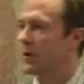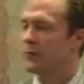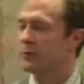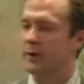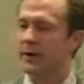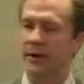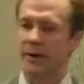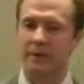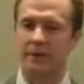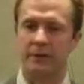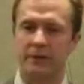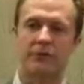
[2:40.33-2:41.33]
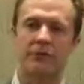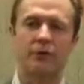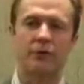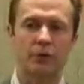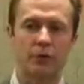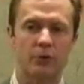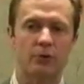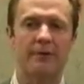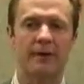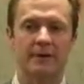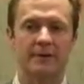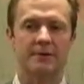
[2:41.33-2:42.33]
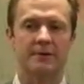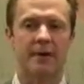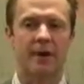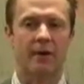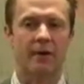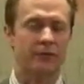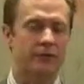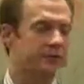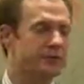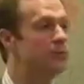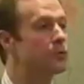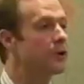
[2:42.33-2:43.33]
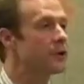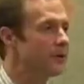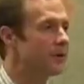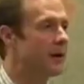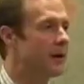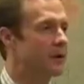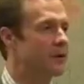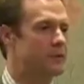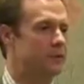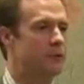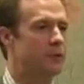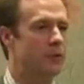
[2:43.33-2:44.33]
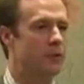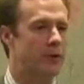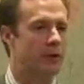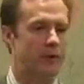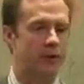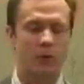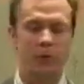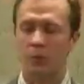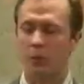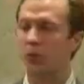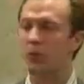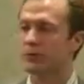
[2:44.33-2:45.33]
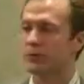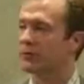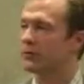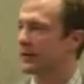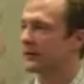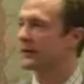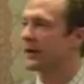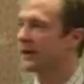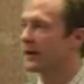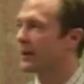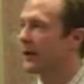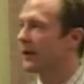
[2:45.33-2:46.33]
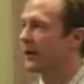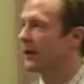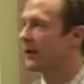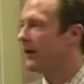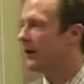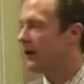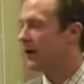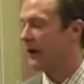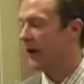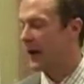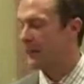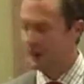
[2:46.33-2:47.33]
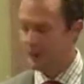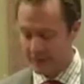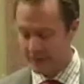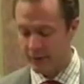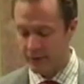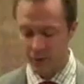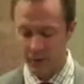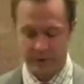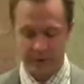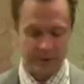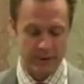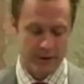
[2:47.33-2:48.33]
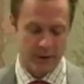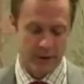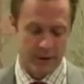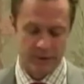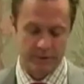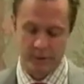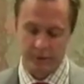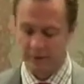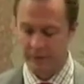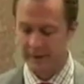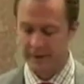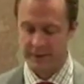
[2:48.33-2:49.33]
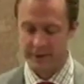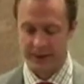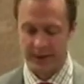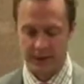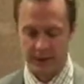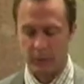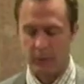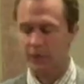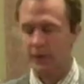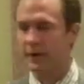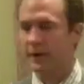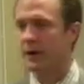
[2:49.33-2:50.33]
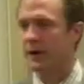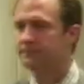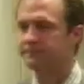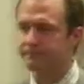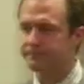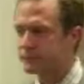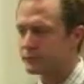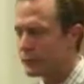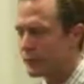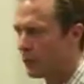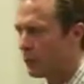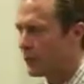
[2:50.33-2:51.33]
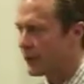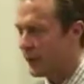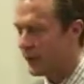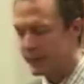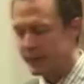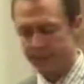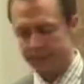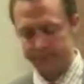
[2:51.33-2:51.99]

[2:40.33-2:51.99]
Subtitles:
So again, I think this is a newer device that's out. There's some pretty good data to support it, and we're certainly excited about it and are happy to be involved in further investigating it with the company.